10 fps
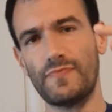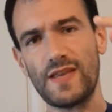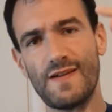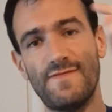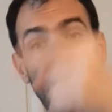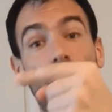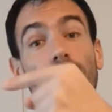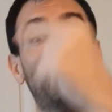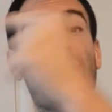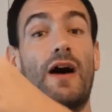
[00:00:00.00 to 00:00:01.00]
video,
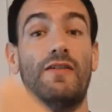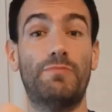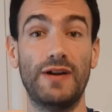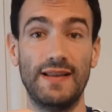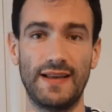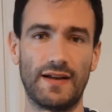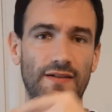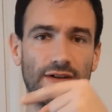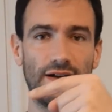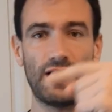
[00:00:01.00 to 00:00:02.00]
the power of breathing,
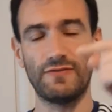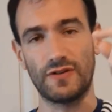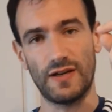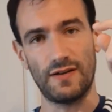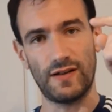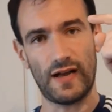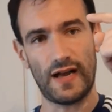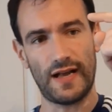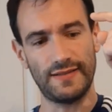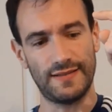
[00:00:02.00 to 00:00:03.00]

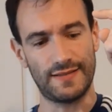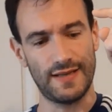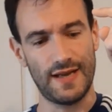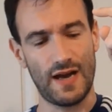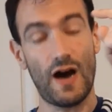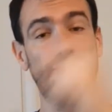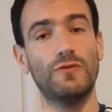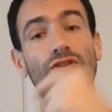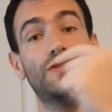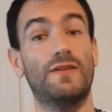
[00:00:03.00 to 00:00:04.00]
and I've
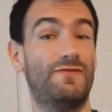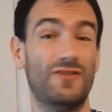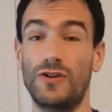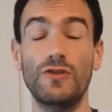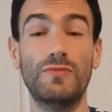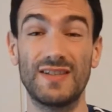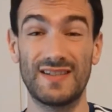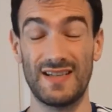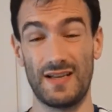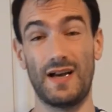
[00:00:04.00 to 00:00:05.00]
also done numerous
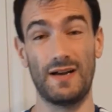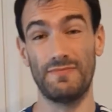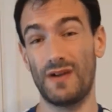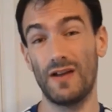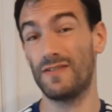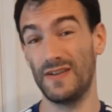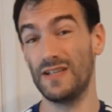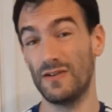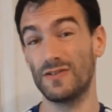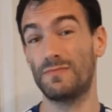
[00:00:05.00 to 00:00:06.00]
other
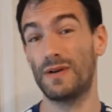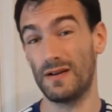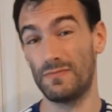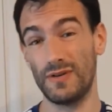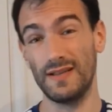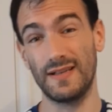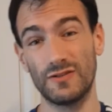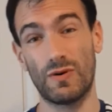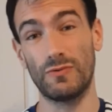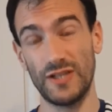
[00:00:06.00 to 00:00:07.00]
videos on breathing as
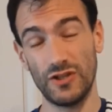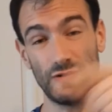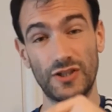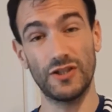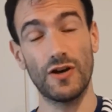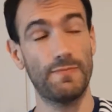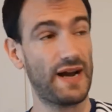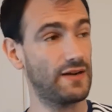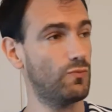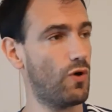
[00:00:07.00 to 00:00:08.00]
well, which you should go
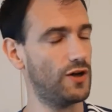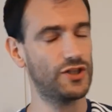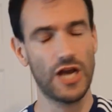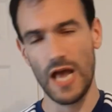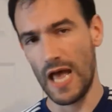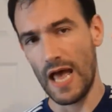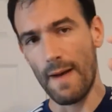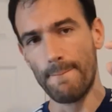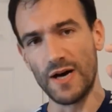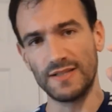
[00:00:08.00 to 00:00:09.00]
back and watch.
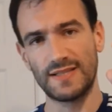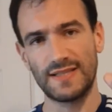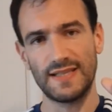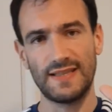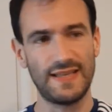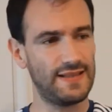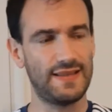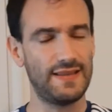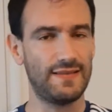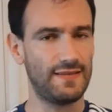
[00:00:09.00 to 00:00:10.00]
But the
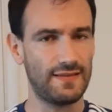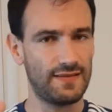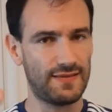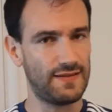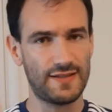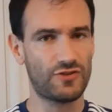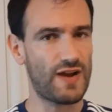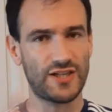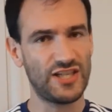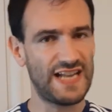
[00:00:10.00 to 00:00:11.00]

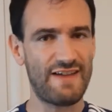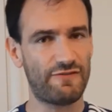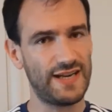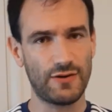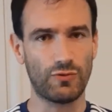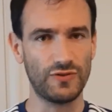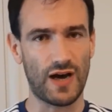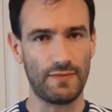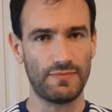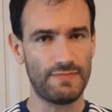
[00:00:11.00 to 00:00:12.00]
stretching never equaled
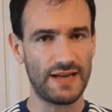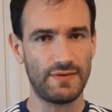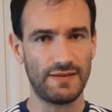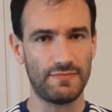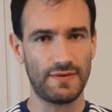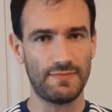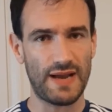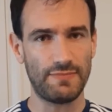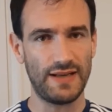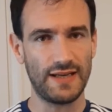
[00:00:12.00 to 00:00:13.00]
up, made
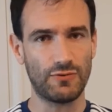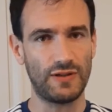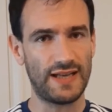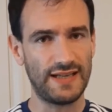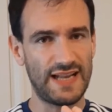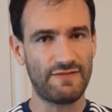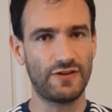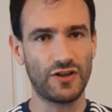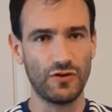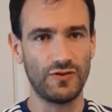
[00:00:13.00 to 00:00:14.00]
me equal, and it never
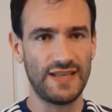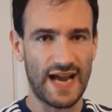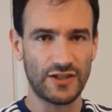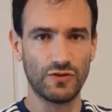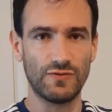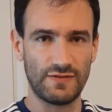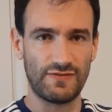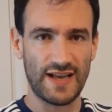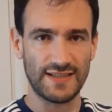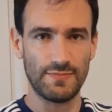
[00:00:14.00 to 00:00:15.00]
cured the actual
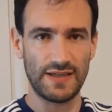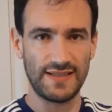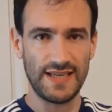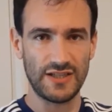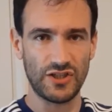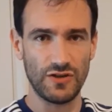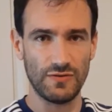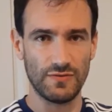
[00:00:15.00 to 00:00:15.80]
flexibility issue,